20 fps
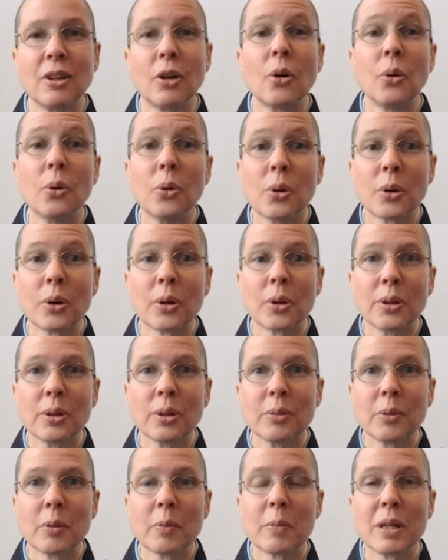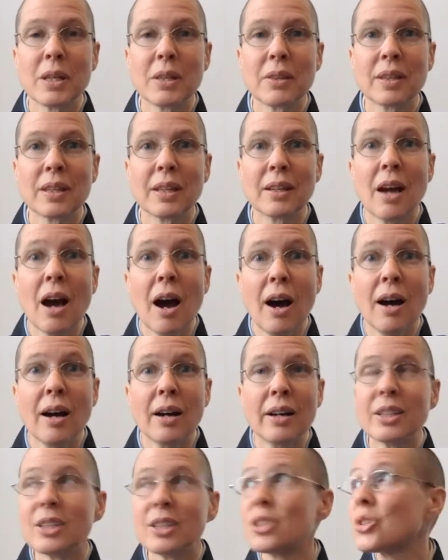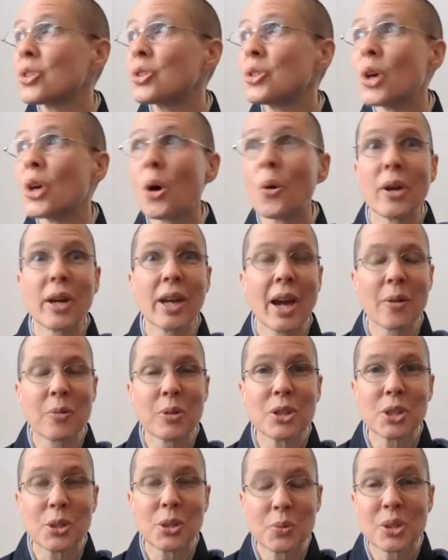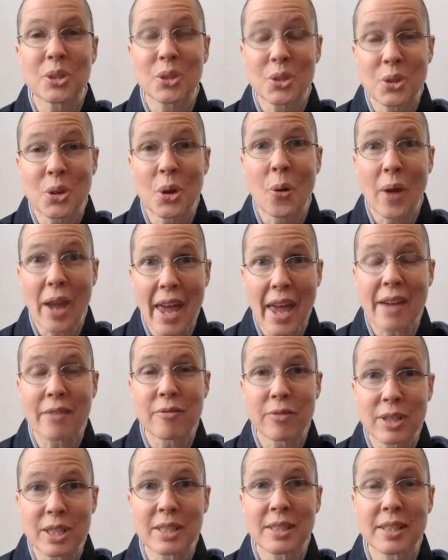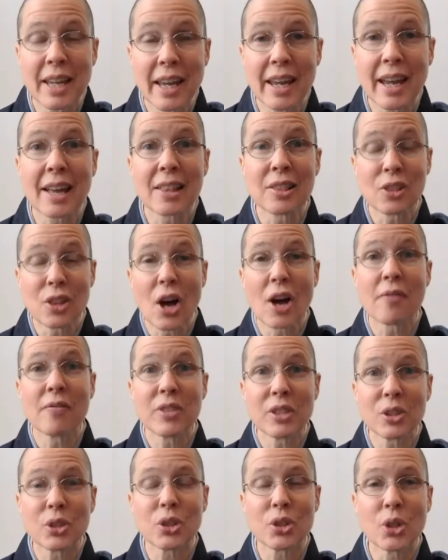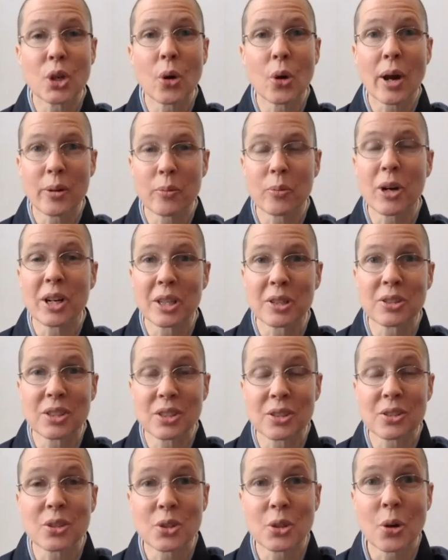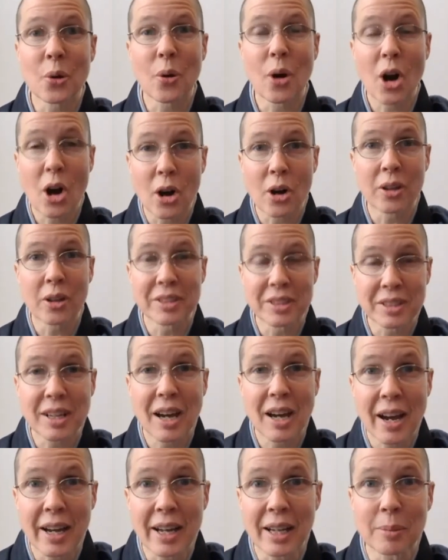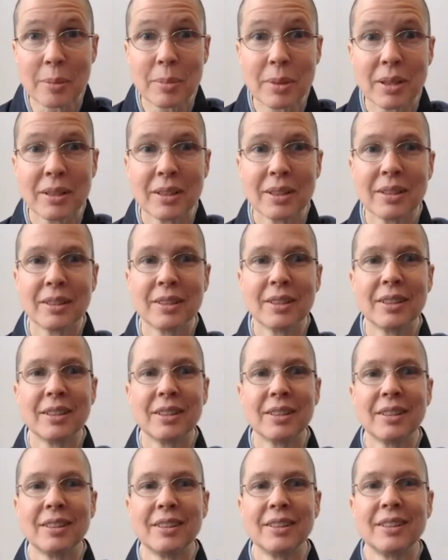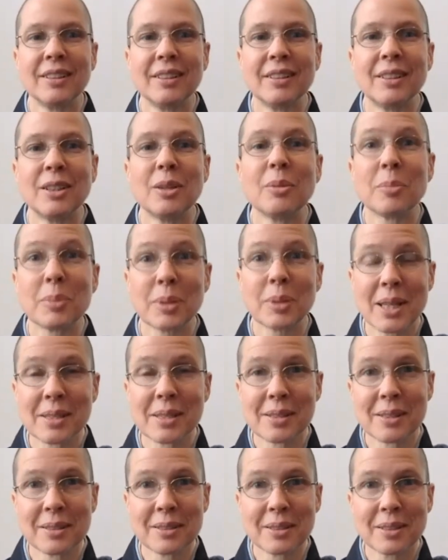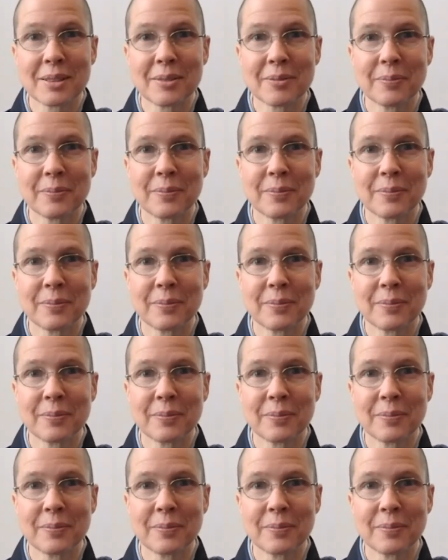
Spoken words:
Or when we think, oh, it's snowing. I wish it would snow every day. I love the snow. I want it to snow all the time. Pleasant.